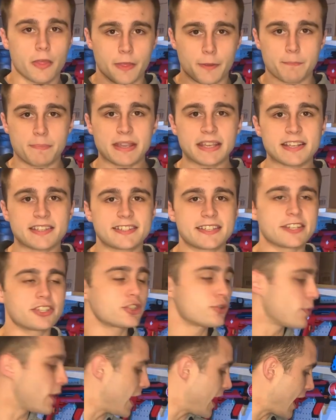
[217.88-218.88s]
biggest
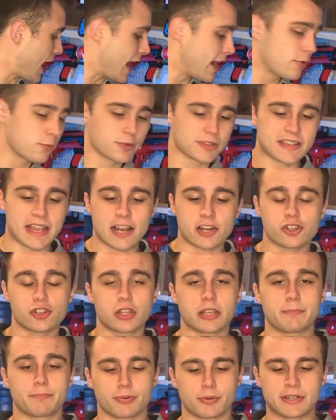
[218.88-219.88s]
issue I had was
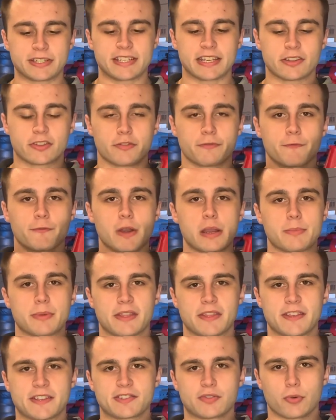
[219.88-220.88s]
actually printing the frame
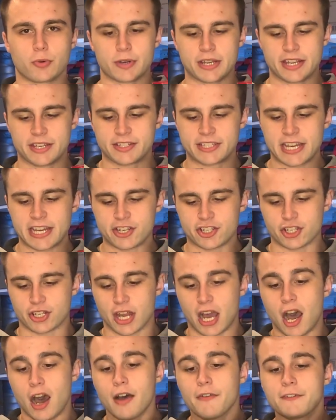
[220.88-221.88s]
in this orientation.
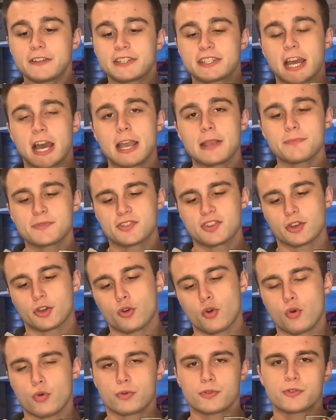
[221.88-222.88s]
Oftentimes the
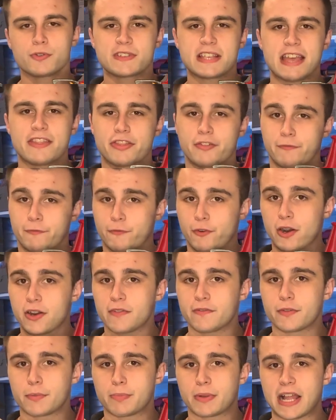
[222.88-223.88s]
corners at the front
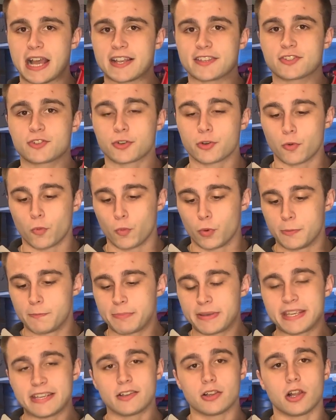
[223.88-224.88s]
of the blaster would
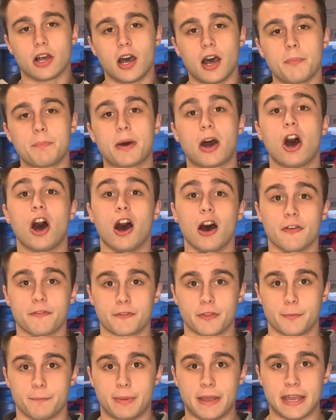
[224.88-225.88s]
peel up off
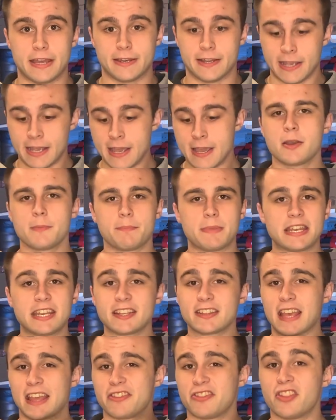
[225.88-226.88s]
the bed,
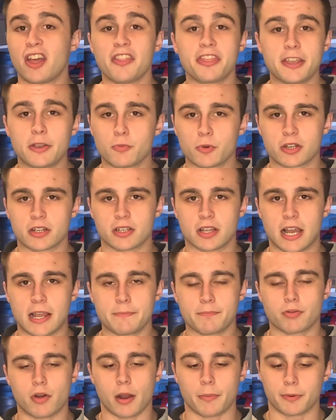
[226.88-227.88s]
meaning that nothing would align
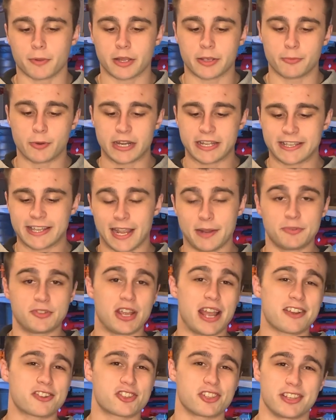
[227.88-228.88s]
properly when it came to
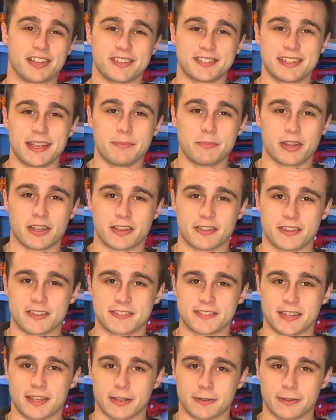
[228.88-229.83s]
actually assembling this thing.